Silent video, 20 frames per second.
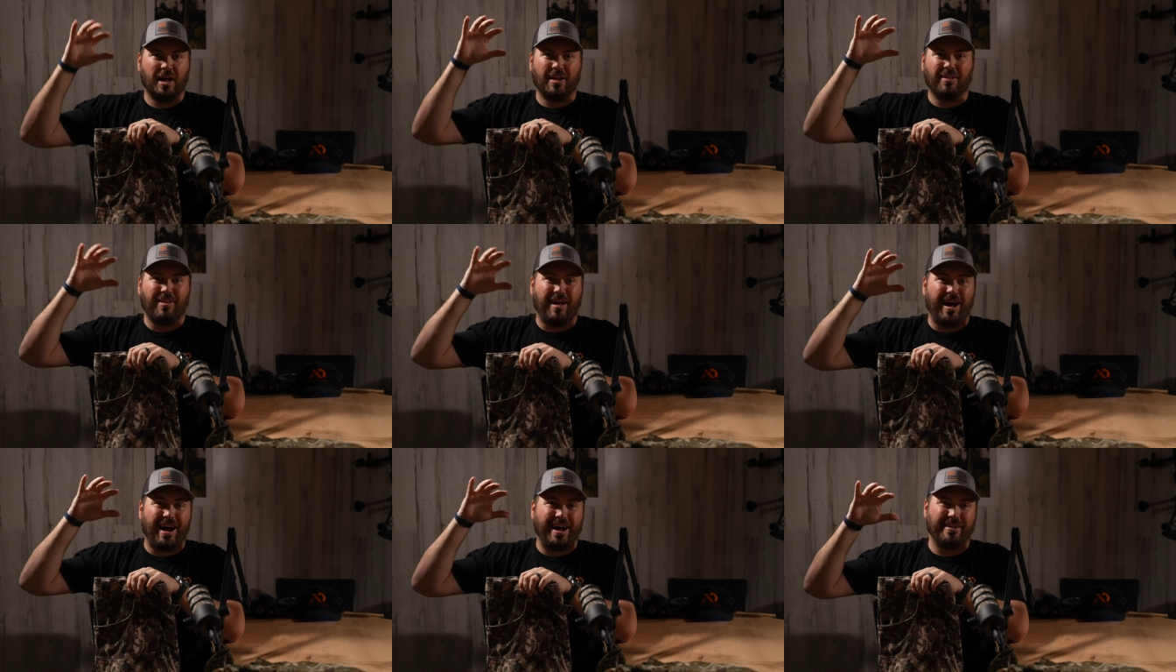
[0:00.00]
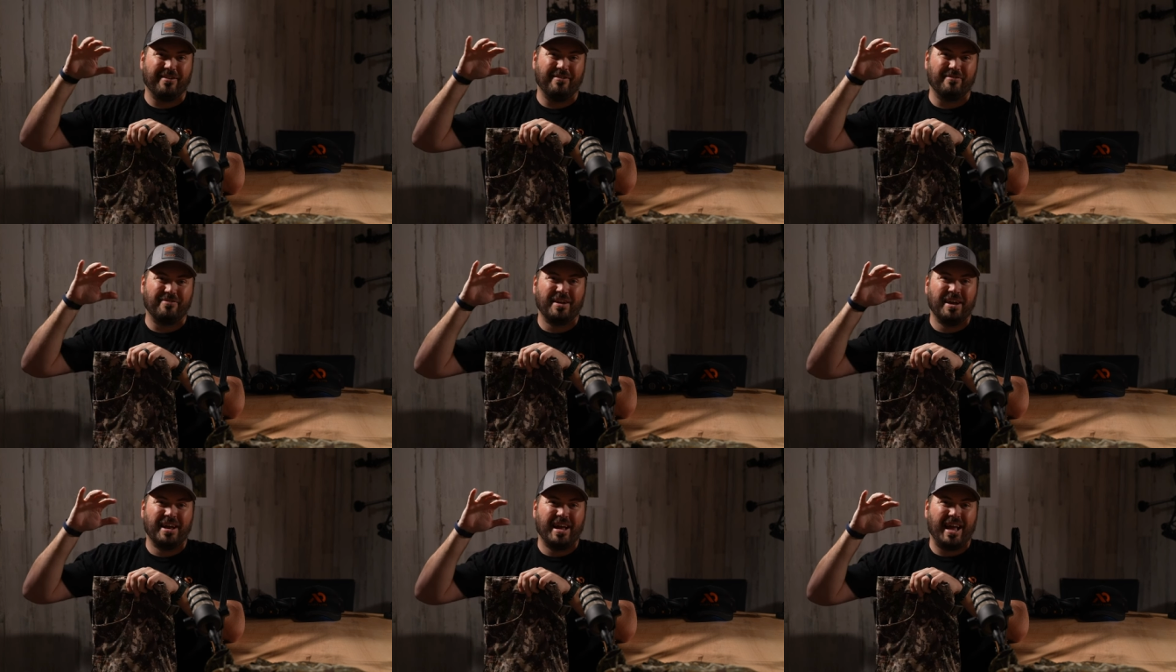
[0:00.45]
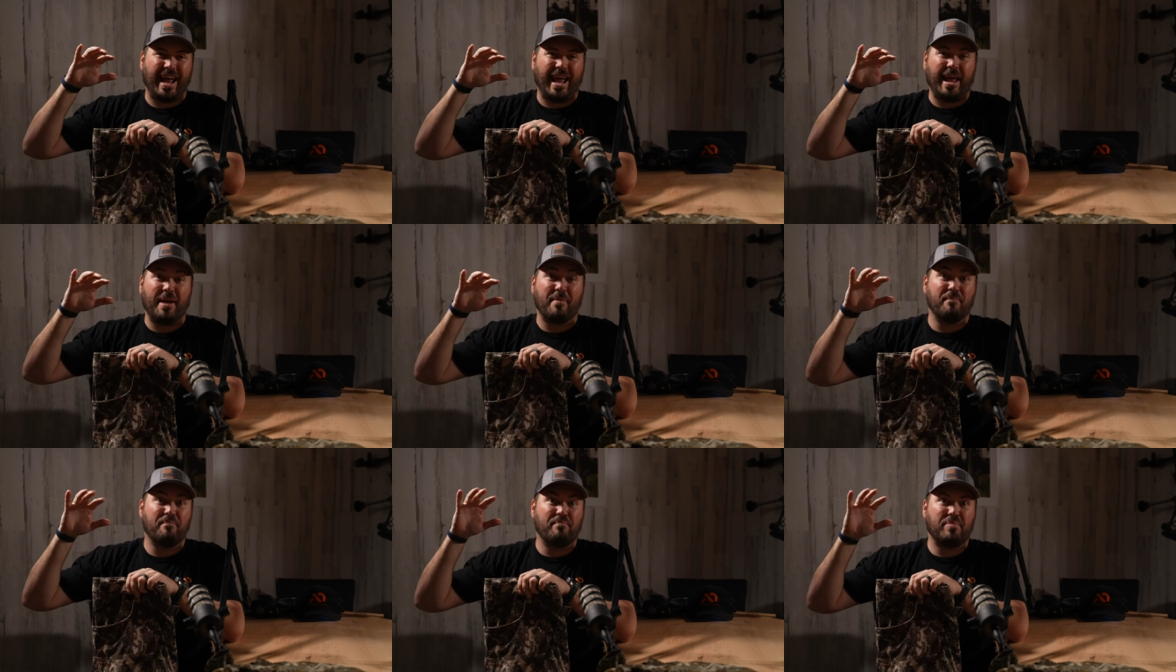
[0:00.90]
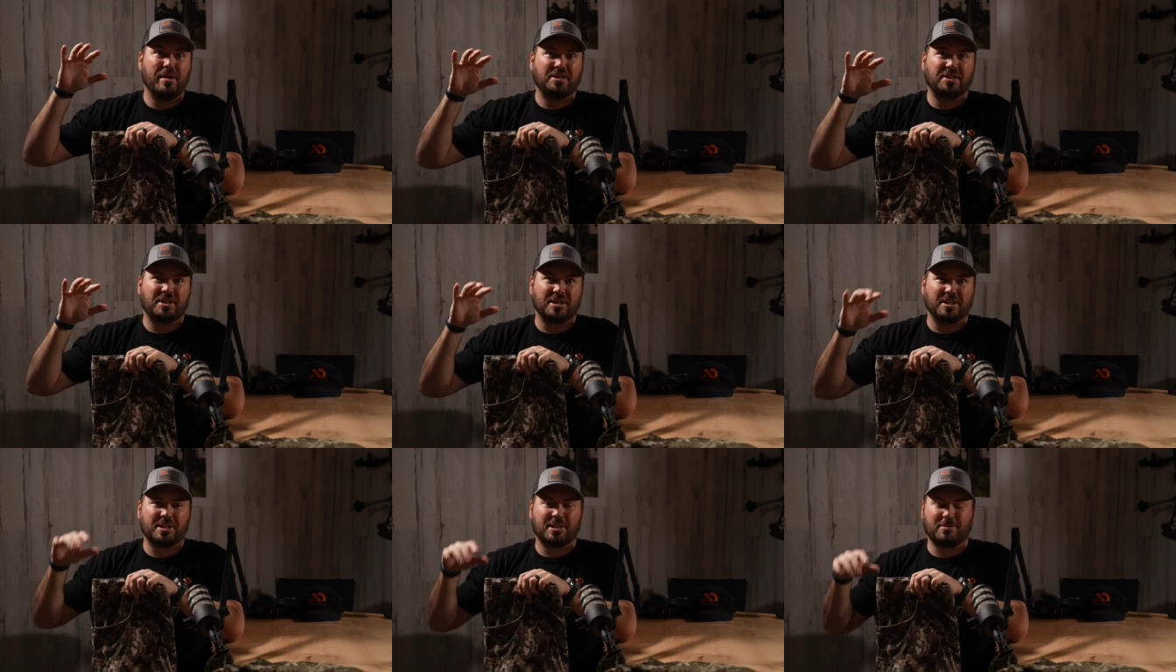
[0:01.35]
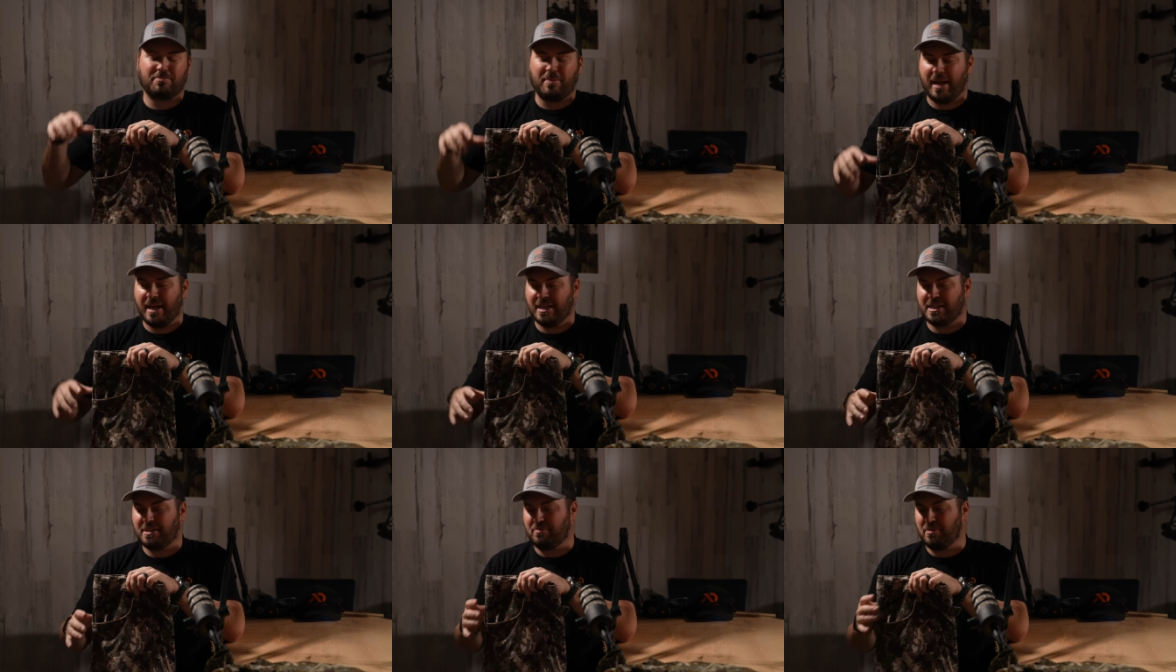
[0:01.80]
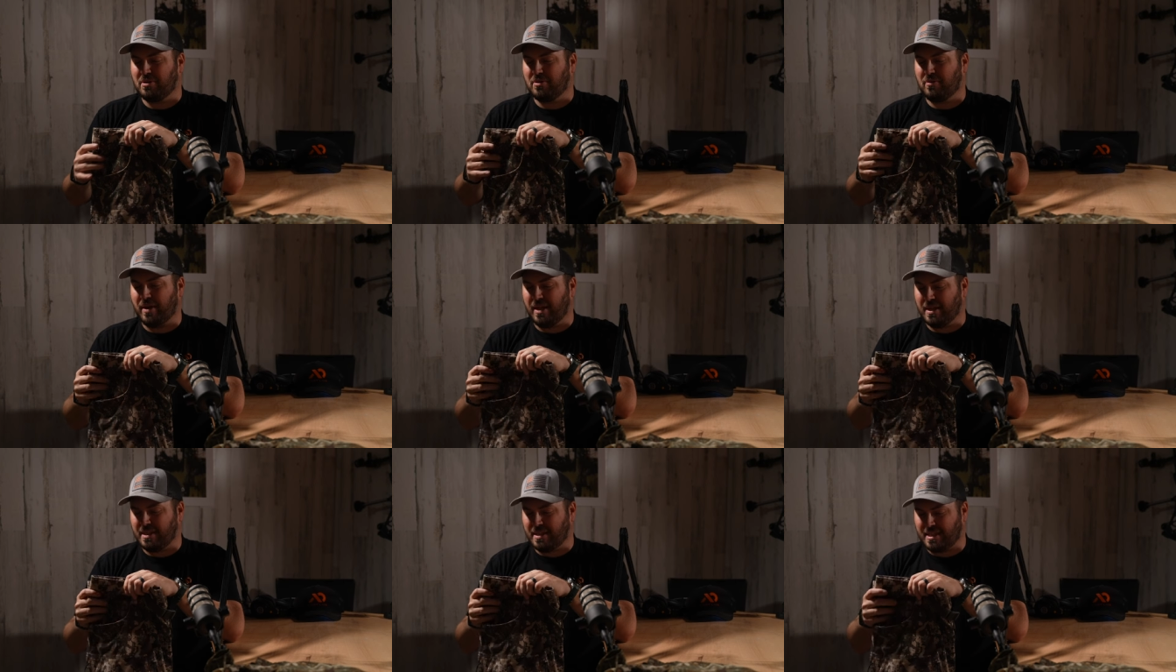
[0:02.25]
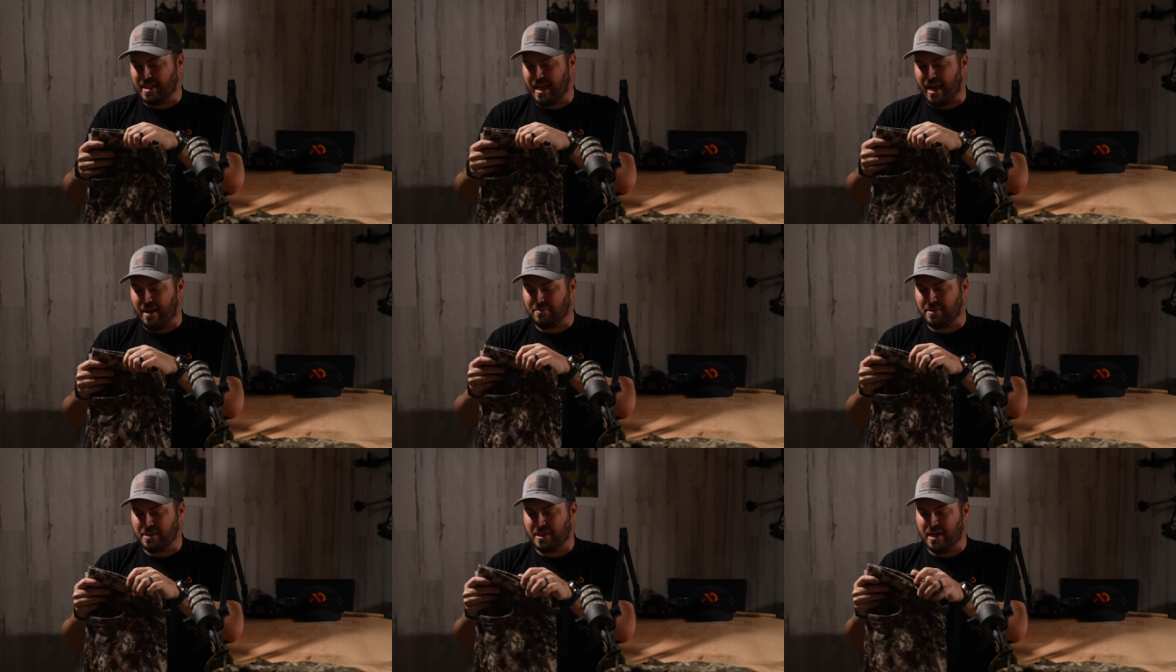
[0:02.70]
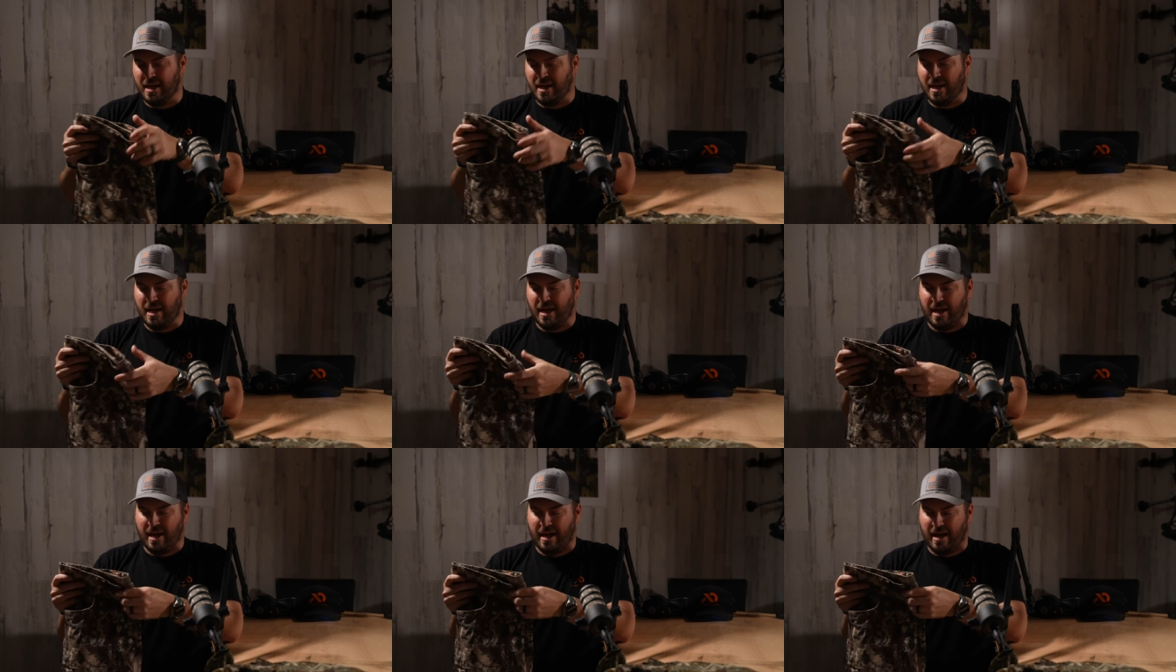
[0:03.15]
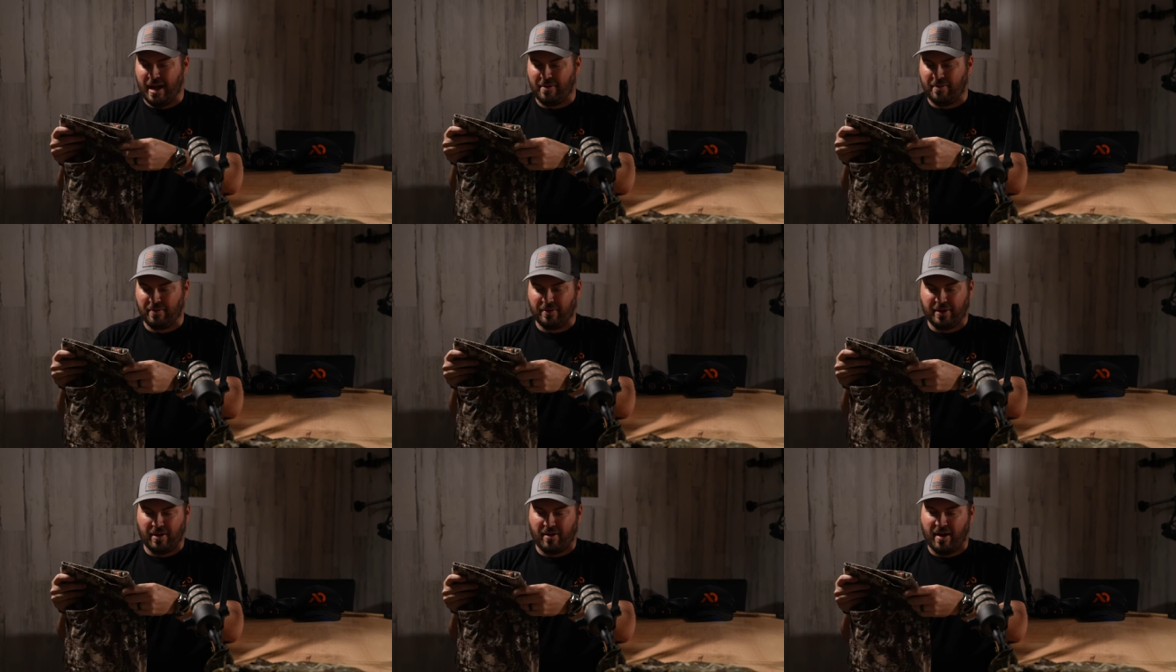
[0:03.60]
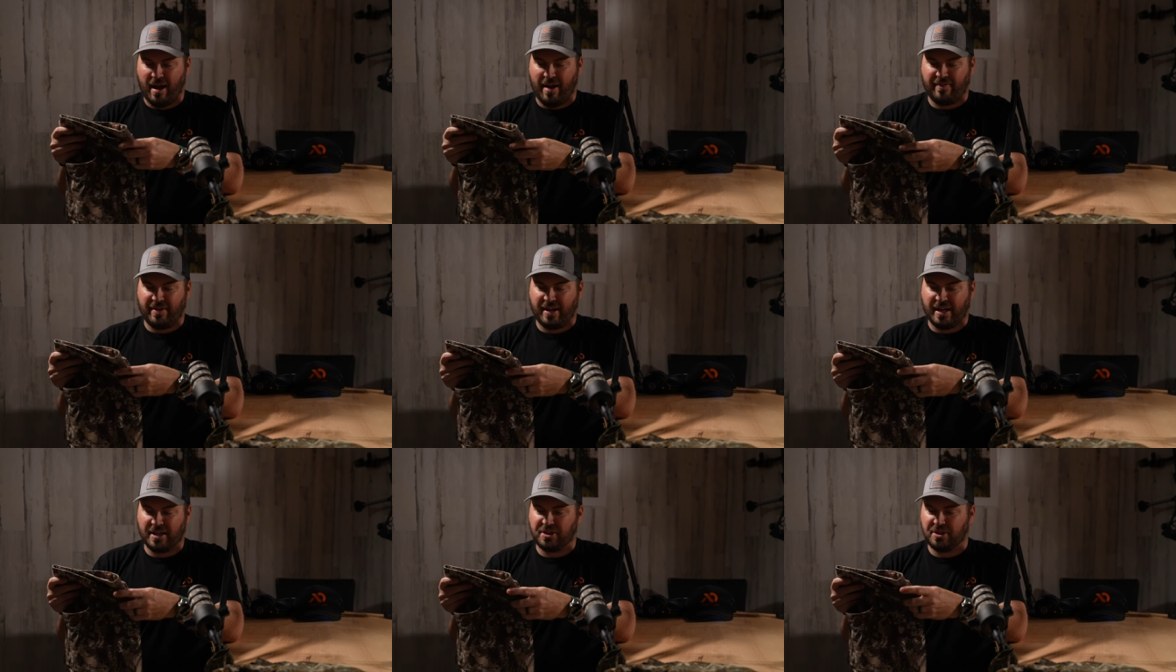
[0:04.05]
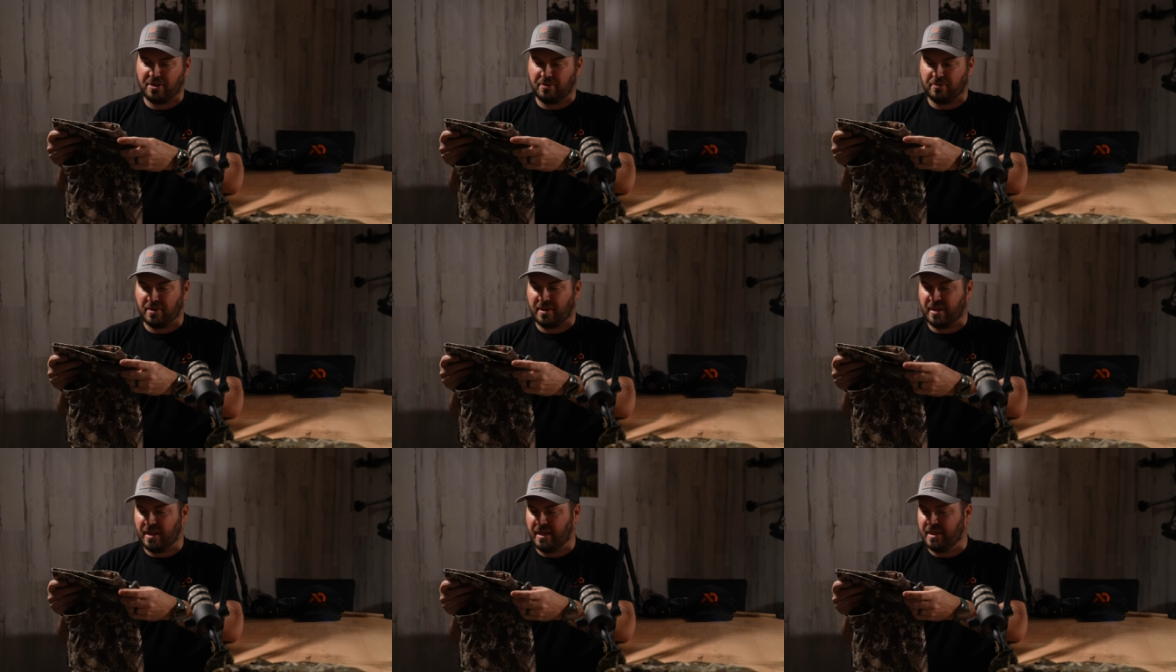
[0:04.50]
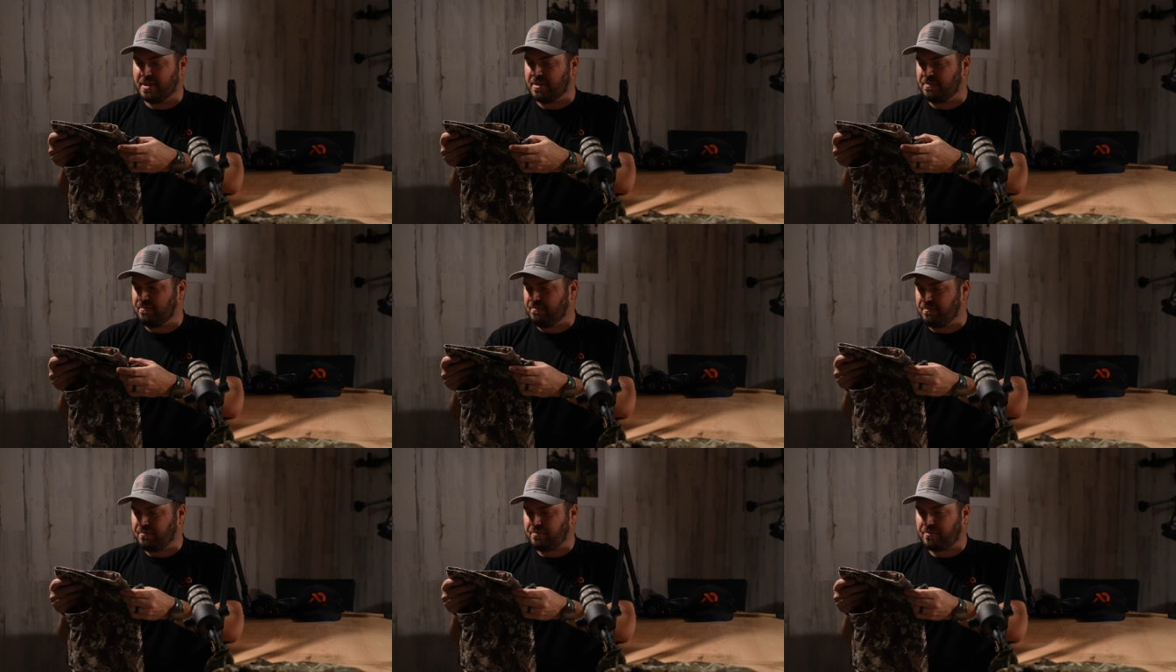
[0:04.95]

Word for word: a lot of ambitious space between steps uh, i really don't have an issue with these